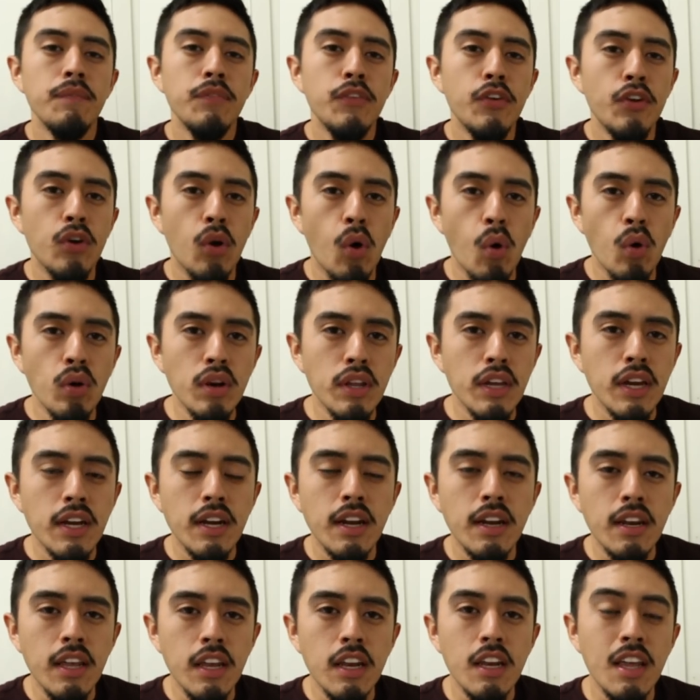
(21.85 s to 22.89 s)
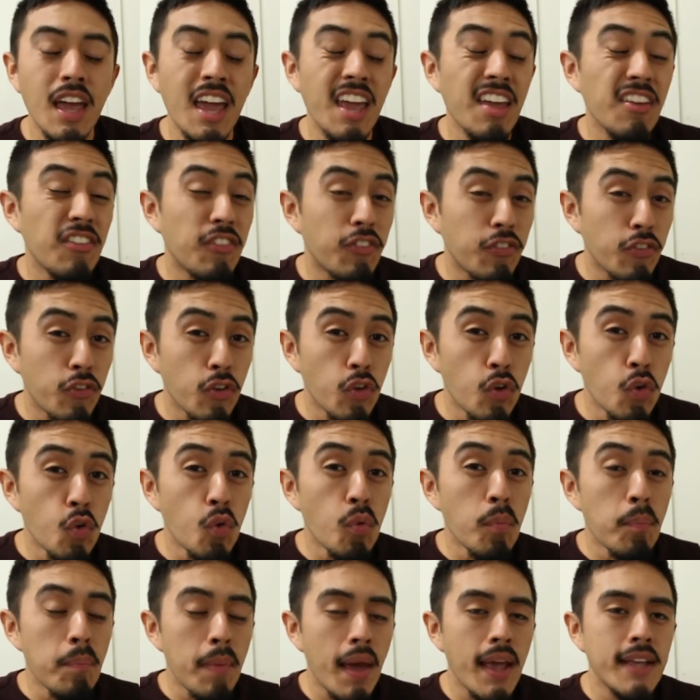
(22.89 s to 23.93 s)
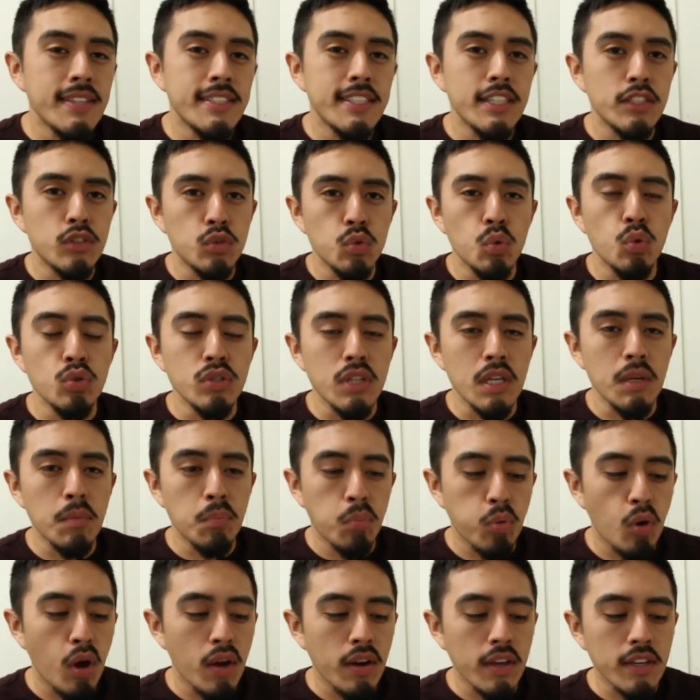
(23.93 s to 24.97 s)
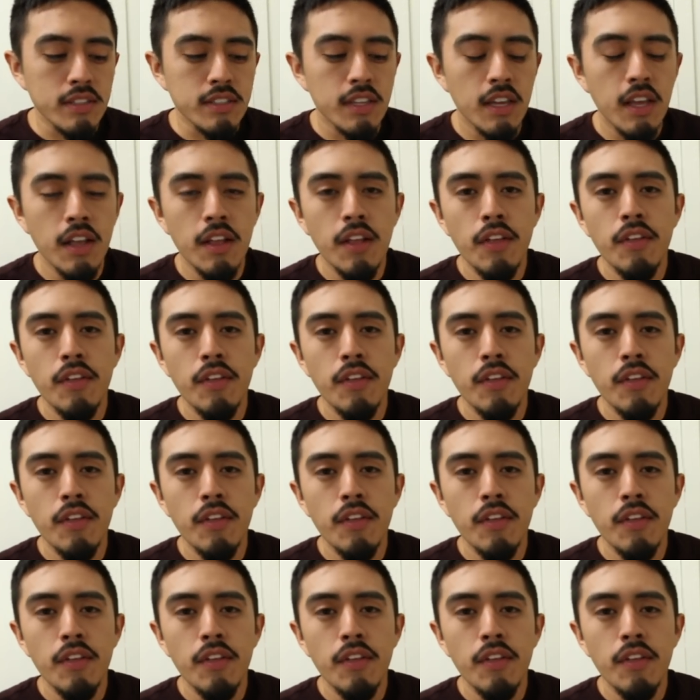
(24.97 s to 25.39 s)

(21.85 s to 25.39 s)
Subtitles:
You're only gonna need a few basic tools and products.